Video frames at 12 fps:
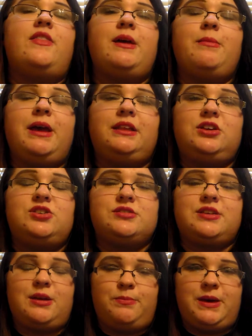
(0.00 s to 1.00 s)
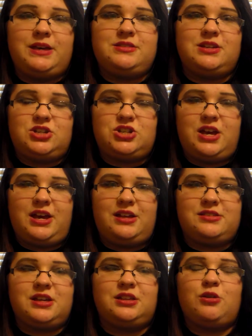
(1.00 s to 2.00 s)
They mainly just like basic
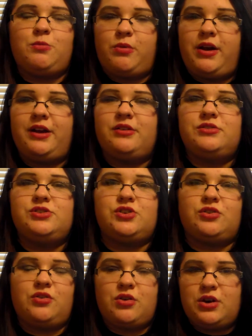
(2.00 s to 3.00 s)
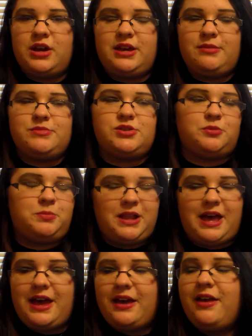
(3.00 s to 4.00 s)
shades like your browns, your creams, your
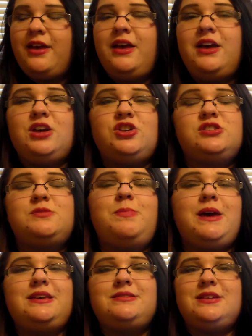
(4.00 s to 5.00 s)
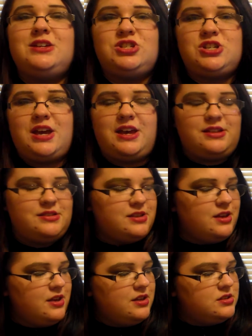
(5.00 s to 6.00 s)
black, just basic
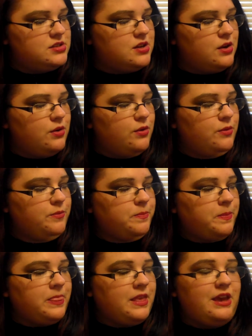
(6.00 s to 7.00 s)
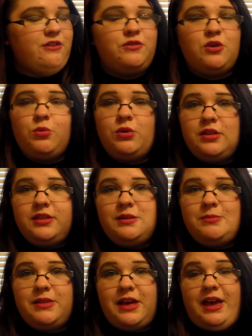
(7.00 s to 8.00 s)
shades. So if you're one of
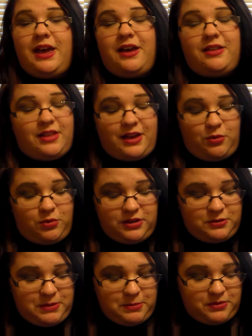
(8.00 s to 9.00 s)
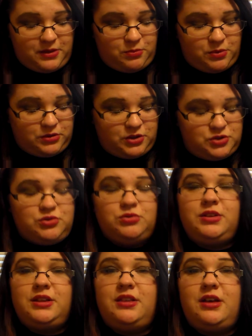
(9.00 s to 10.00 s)
them that like one of these people that really
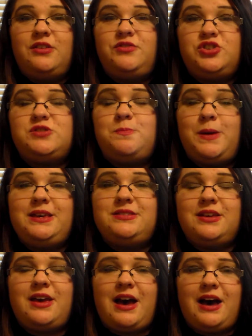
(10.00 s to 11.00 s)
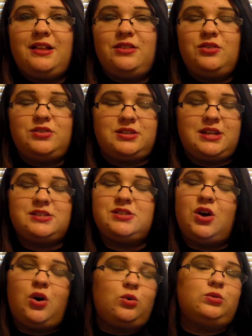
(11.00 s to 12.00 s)
truly love just basic eye looks and that's
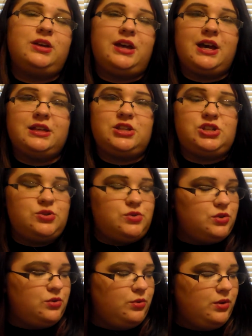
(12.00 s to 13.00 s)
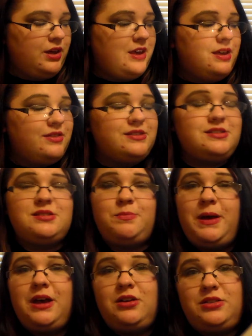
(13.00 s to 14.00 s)
the only kind that you do, this is a
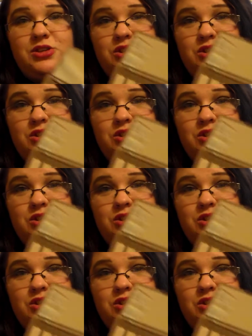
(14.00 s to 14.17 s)
palette